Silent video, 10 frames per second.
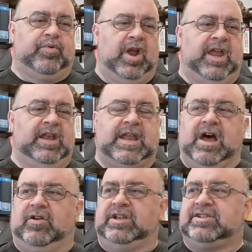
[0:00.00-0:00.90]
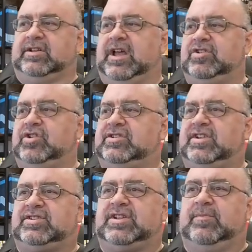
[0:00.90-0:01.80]
down insulation
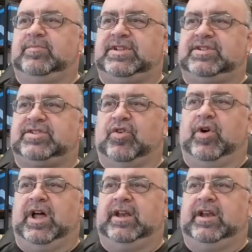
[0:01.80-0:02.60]
systems and so on.